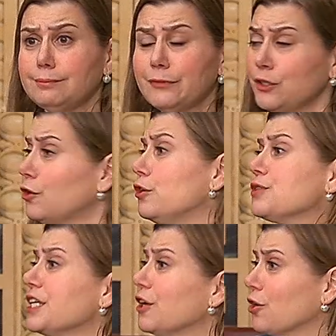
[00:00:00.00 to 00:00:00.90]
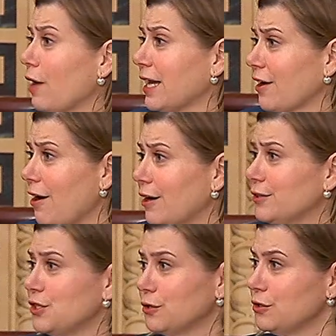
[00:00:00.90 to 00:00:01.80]
you're using your credit
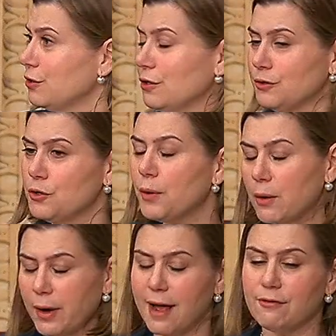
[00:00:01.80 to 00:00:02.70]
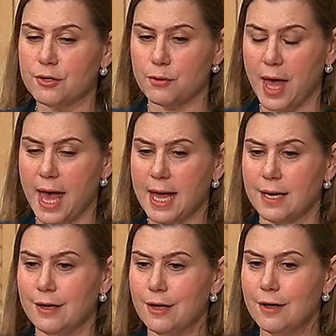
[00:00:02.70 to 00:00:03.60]
cards, you're doing whatever you
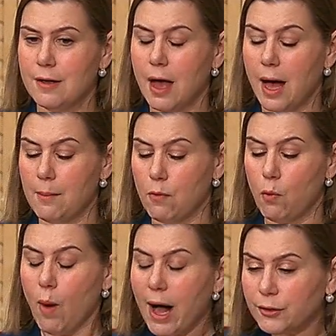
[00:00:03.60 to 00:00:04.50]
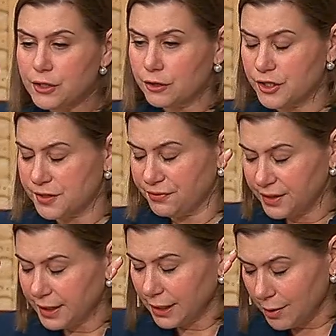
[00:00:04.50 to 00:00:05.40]
can, while you're just
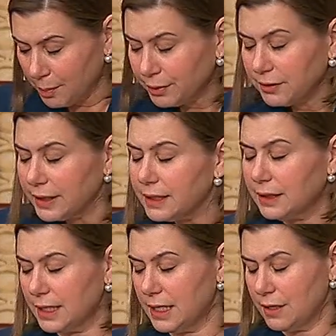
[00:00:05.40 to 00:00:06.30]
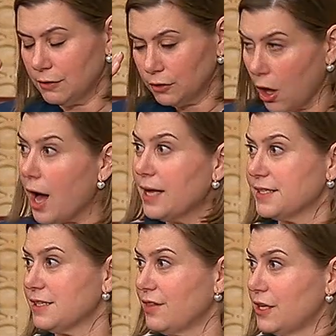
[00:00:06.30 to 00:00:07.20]
feeling completely
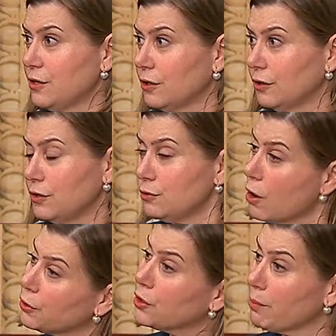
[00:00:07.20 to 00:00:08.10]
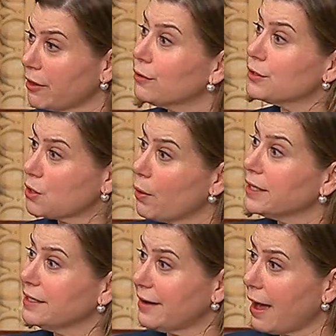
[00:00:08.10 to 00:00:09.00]
lost that you know your mother is going
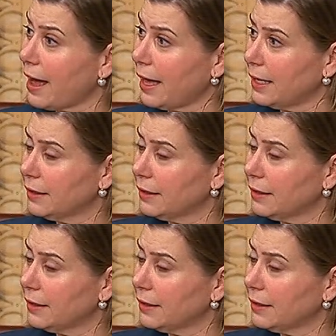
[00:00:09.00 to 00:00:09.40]
to die.